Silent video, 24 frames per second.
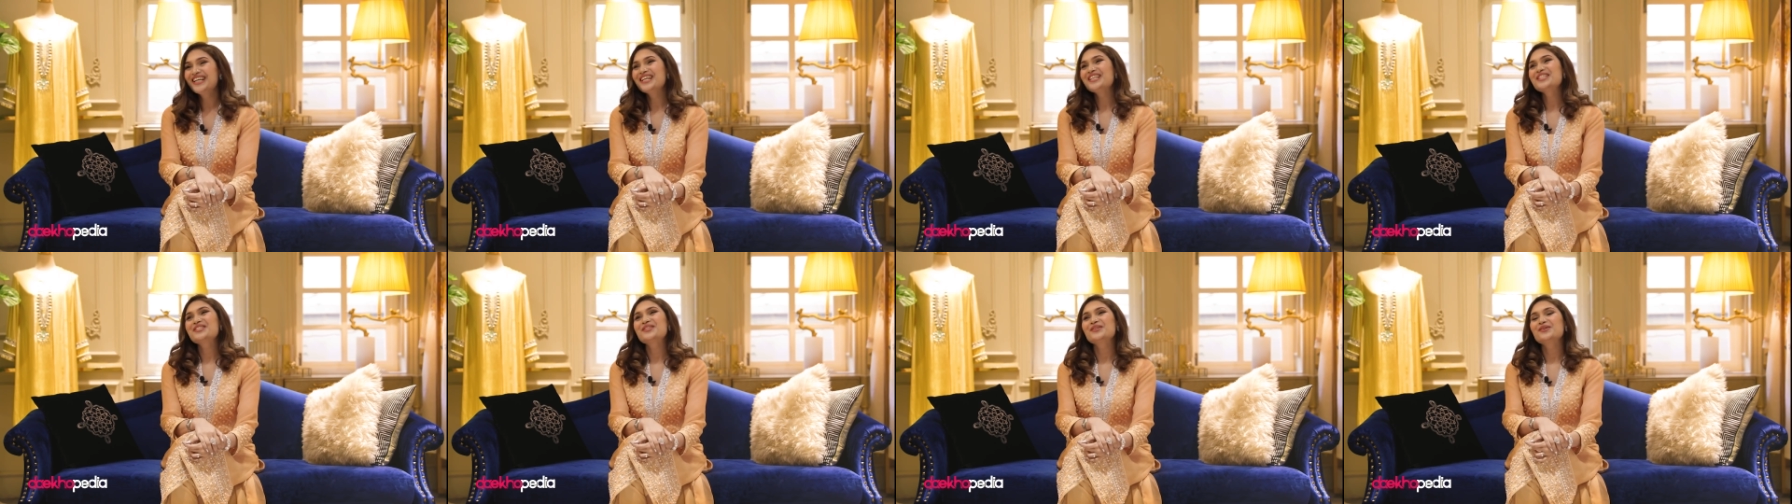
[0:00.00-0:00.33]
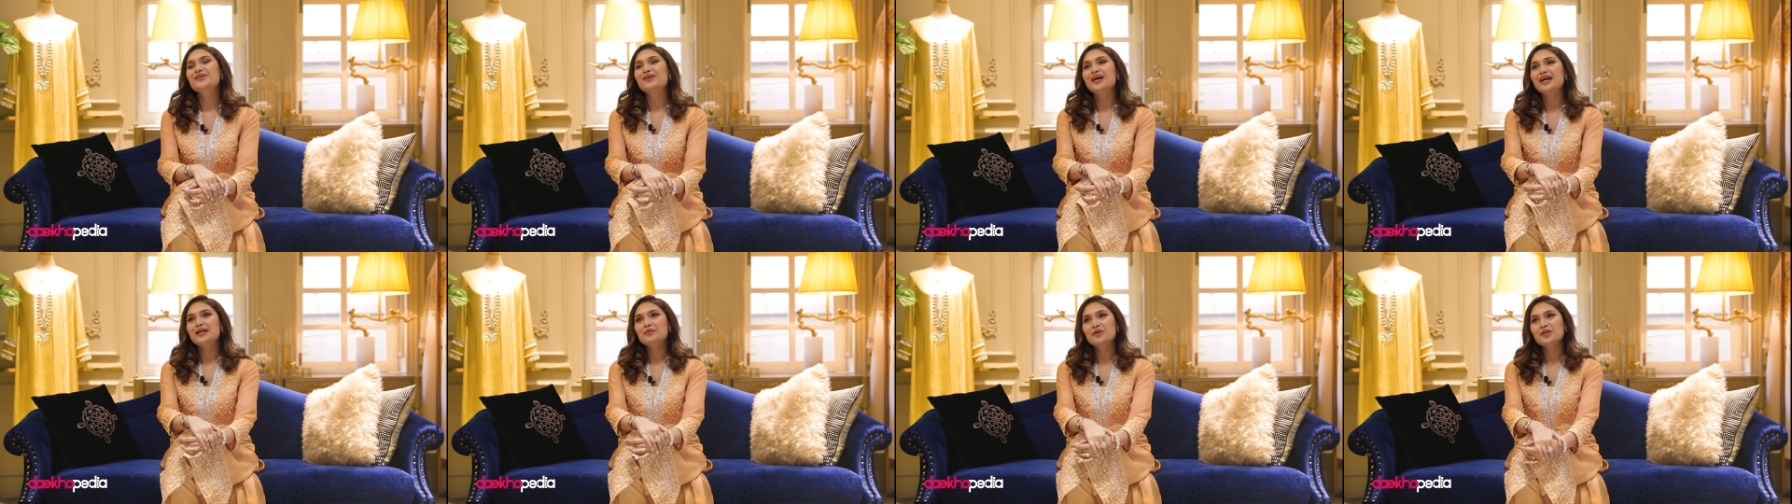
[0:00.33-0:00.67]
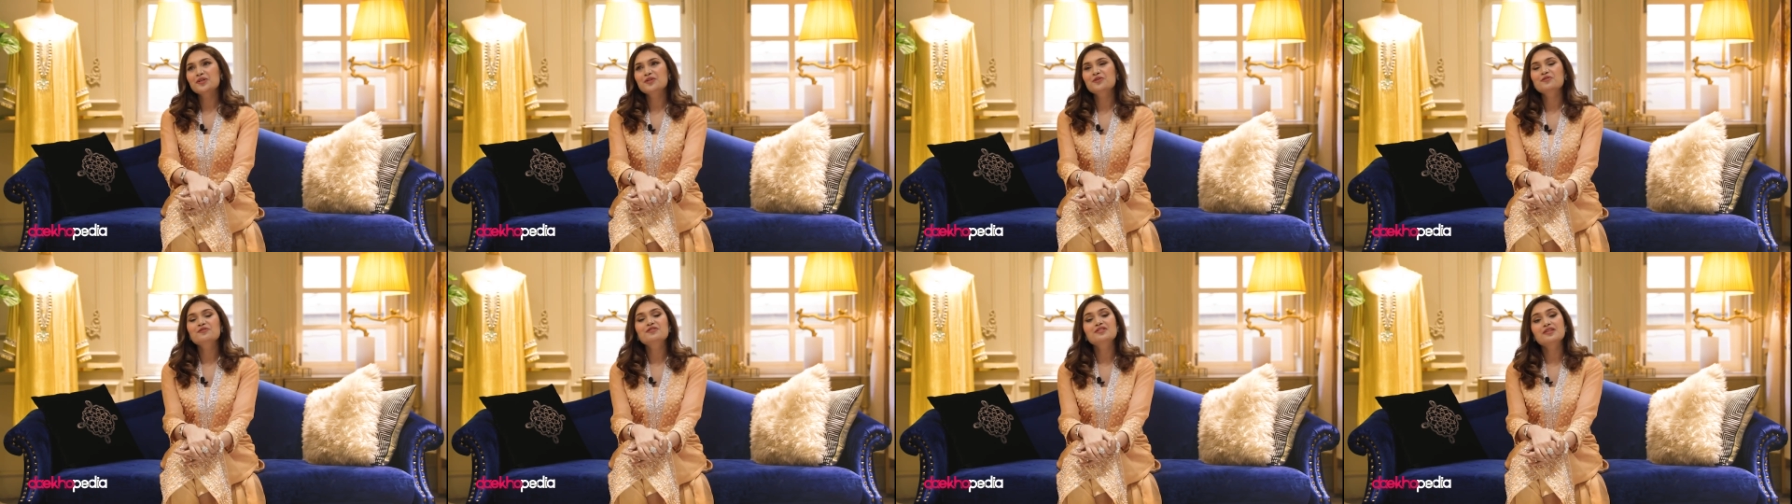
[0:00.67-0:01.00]
So I
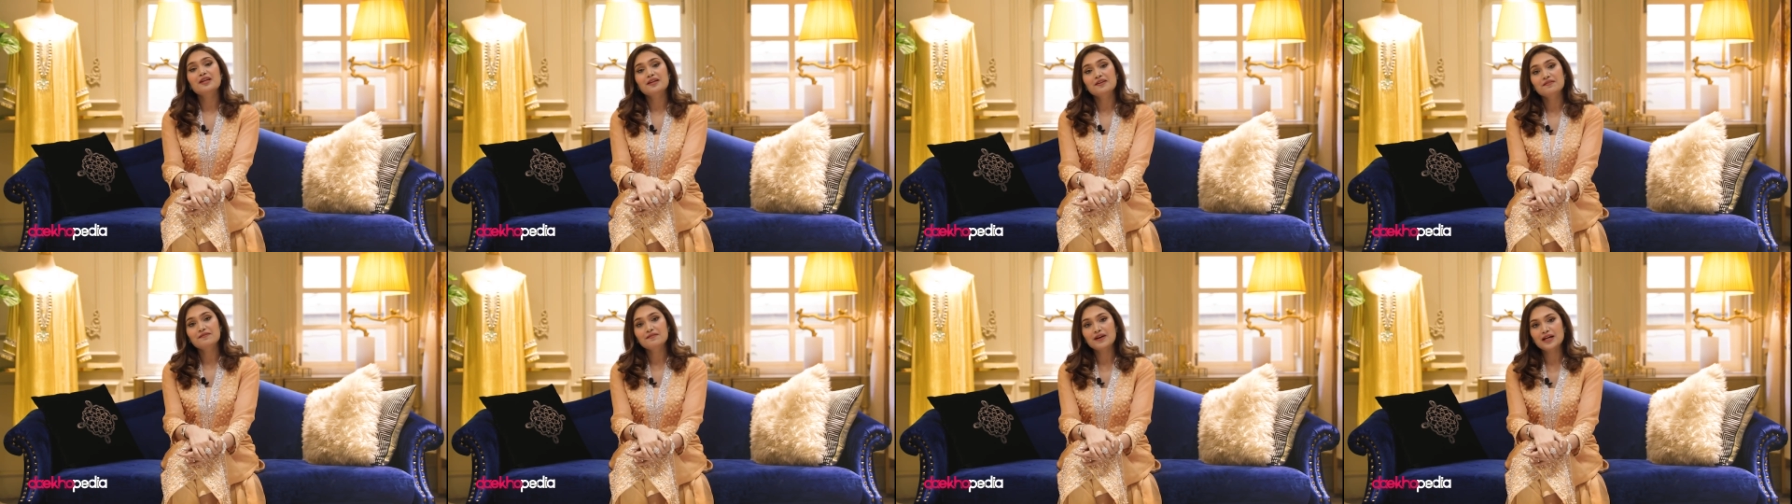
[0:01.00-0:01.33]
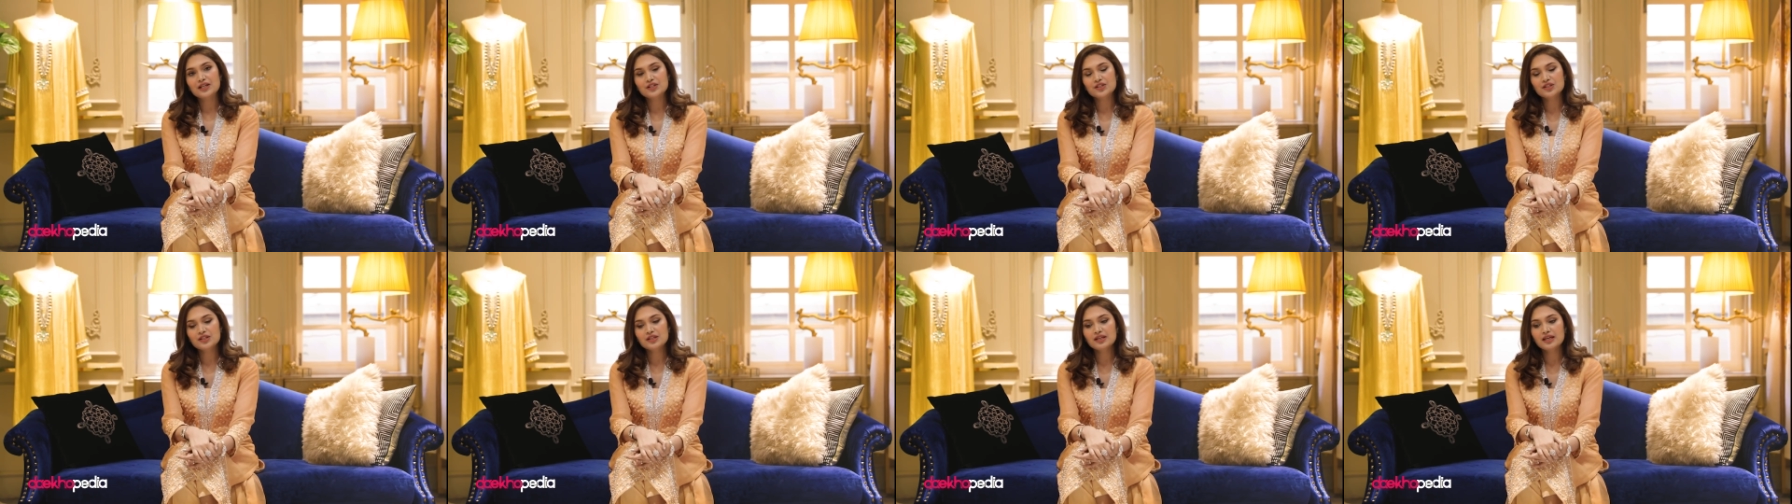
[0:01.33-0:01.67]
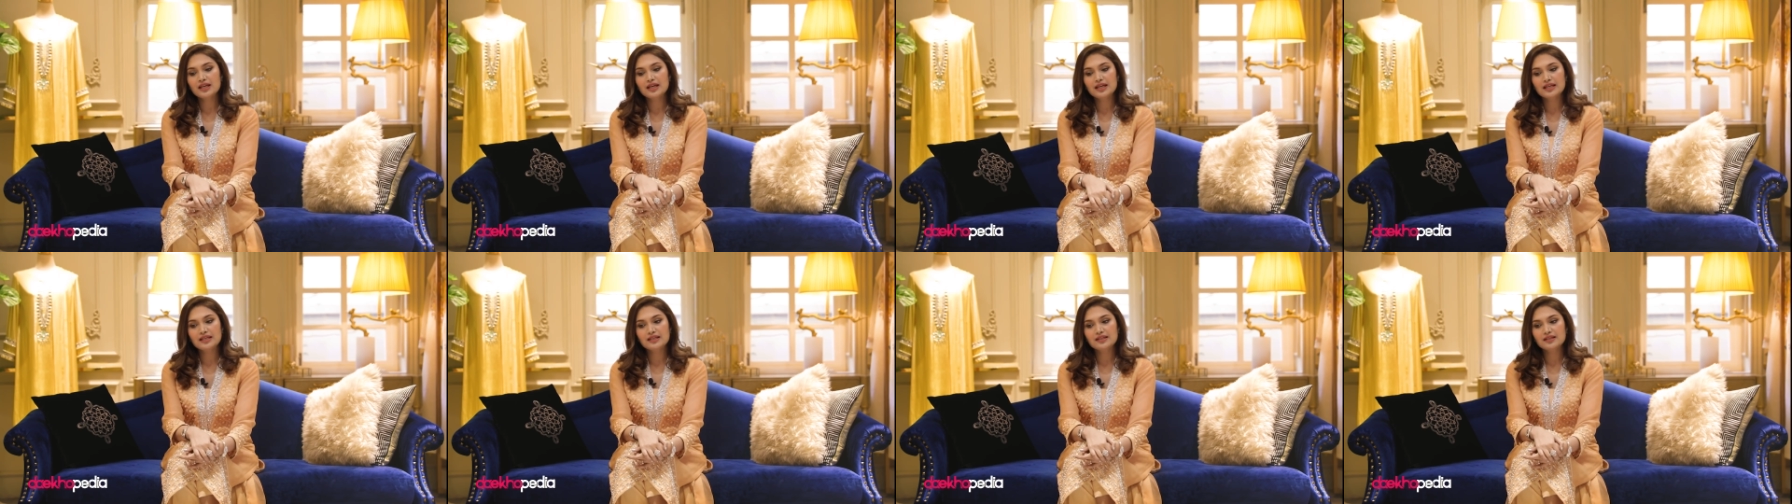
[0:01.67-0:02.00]
wanted to study fashion
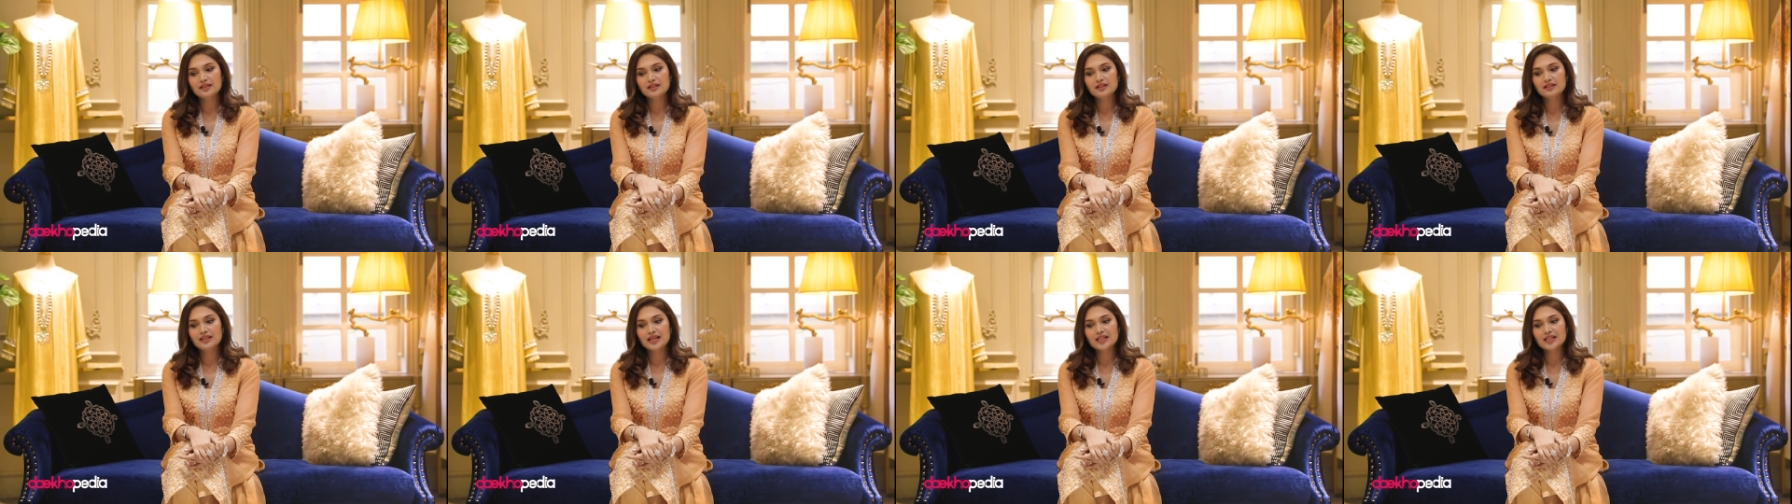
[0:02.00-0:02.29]
and uh,